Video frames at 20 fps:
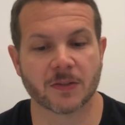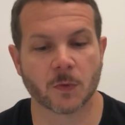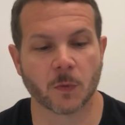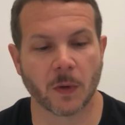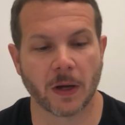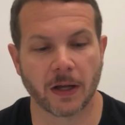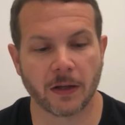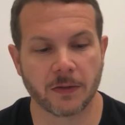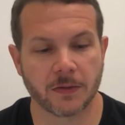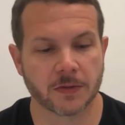as
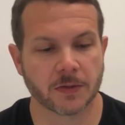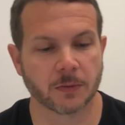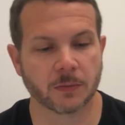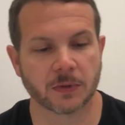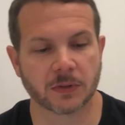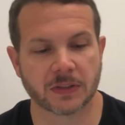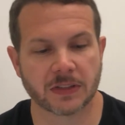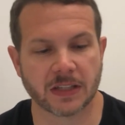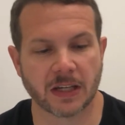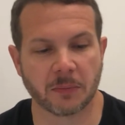well. So
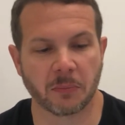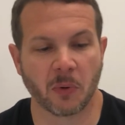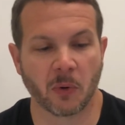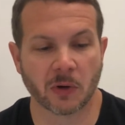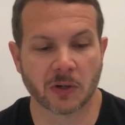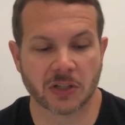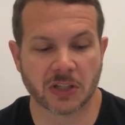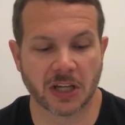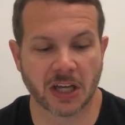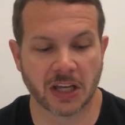we'll say
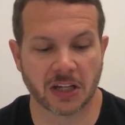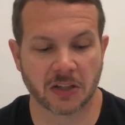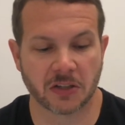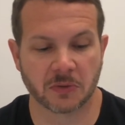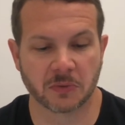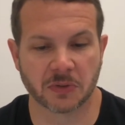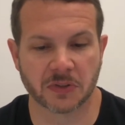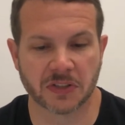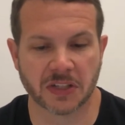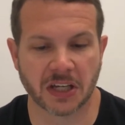port
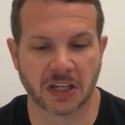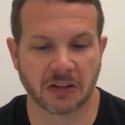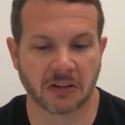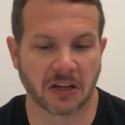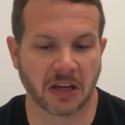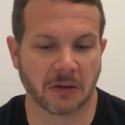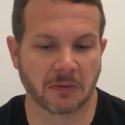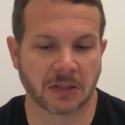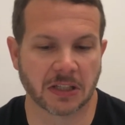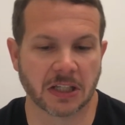channel, we'll say,
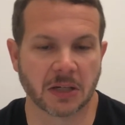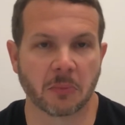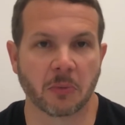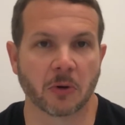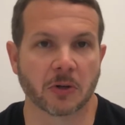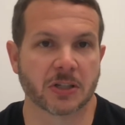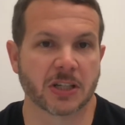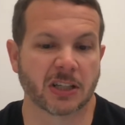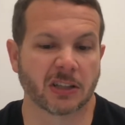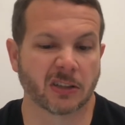okay, we need a
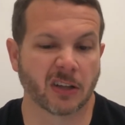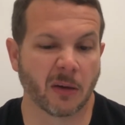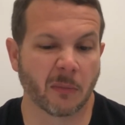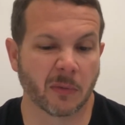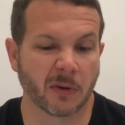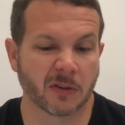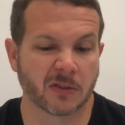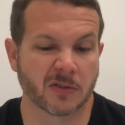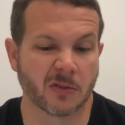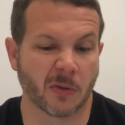port channel
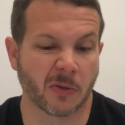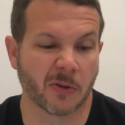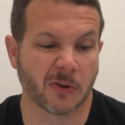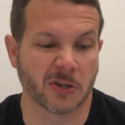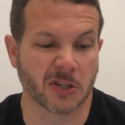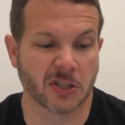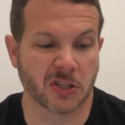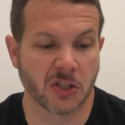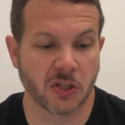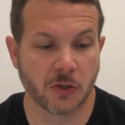number, so
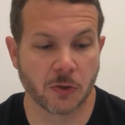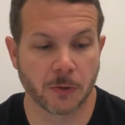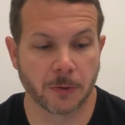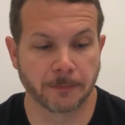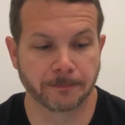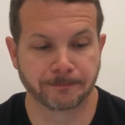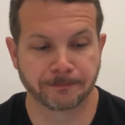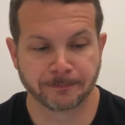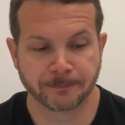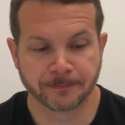32.
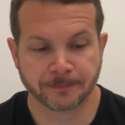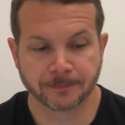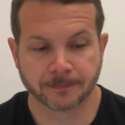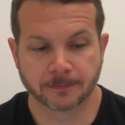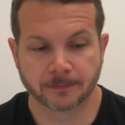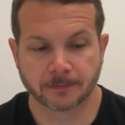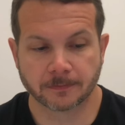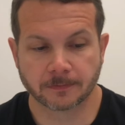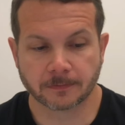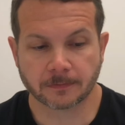
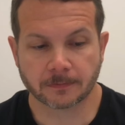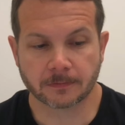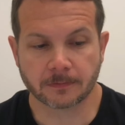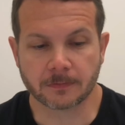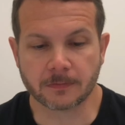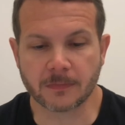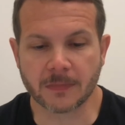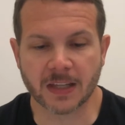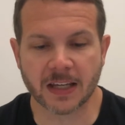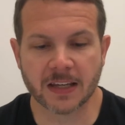
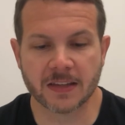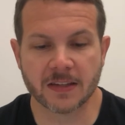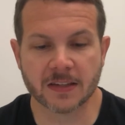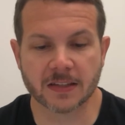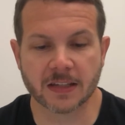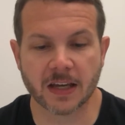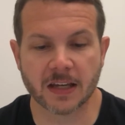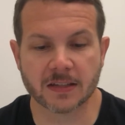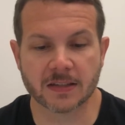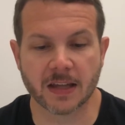In
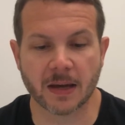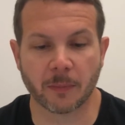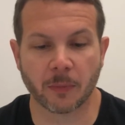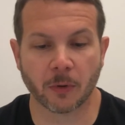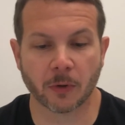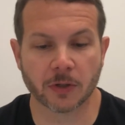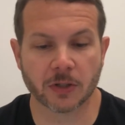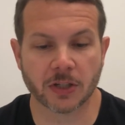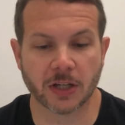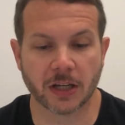this case, that
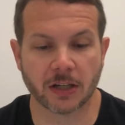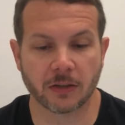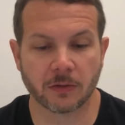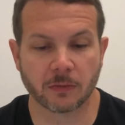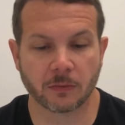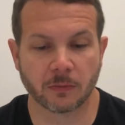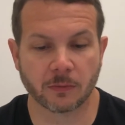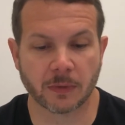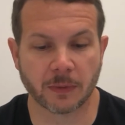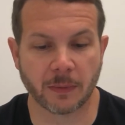port
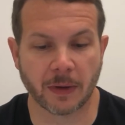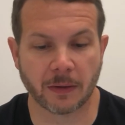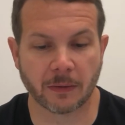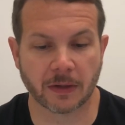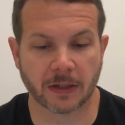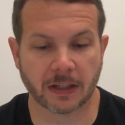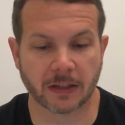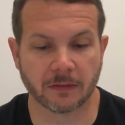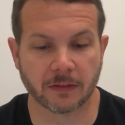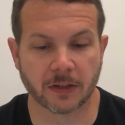channel, we might
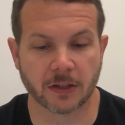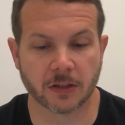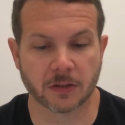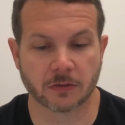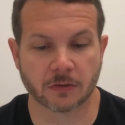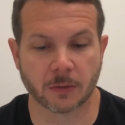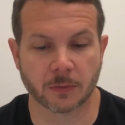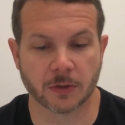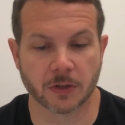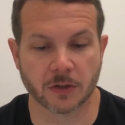want to give it a
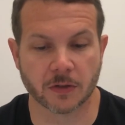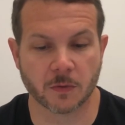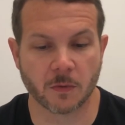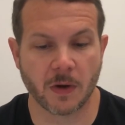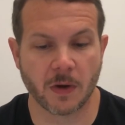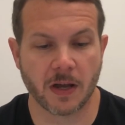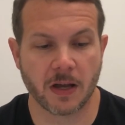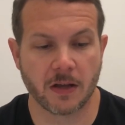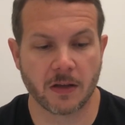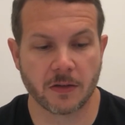description as
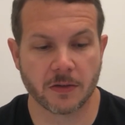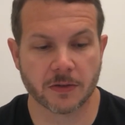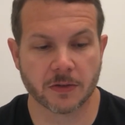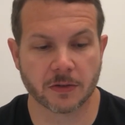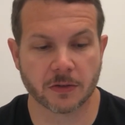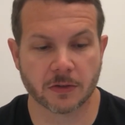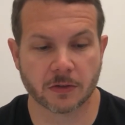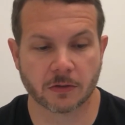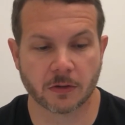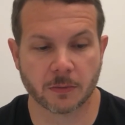well. So
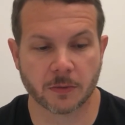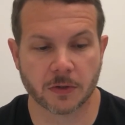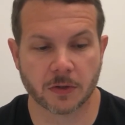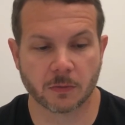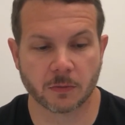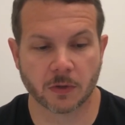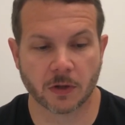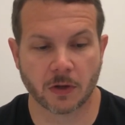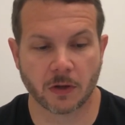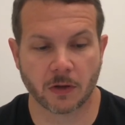
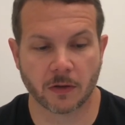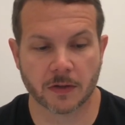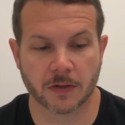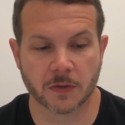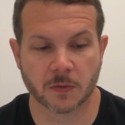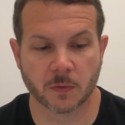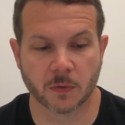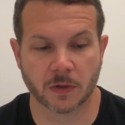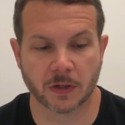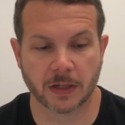description, we'll call
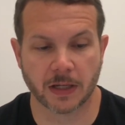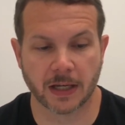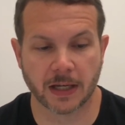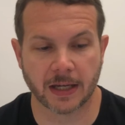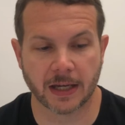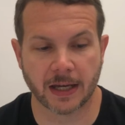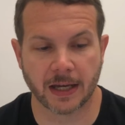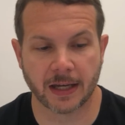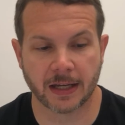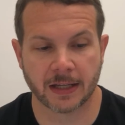this one
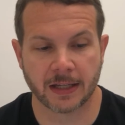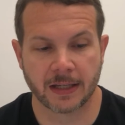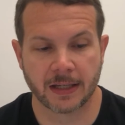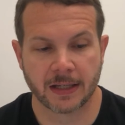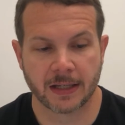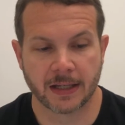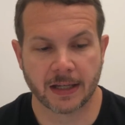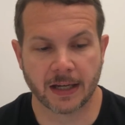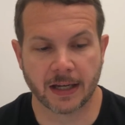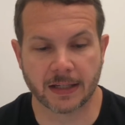
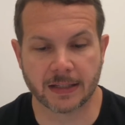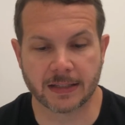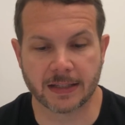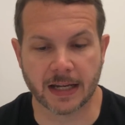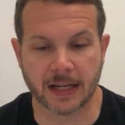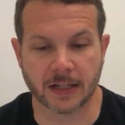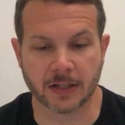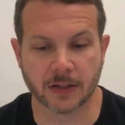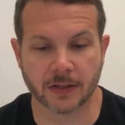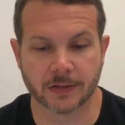a
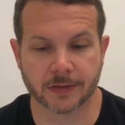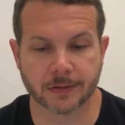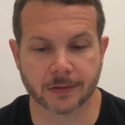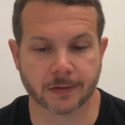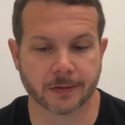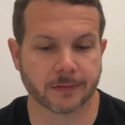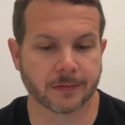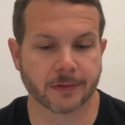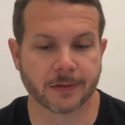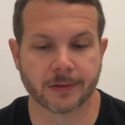data
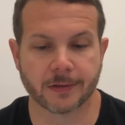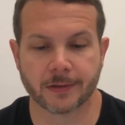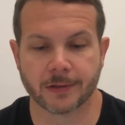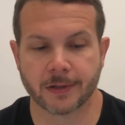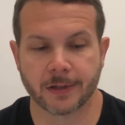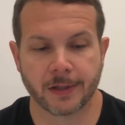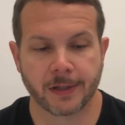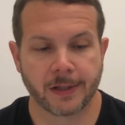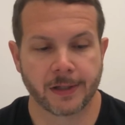server.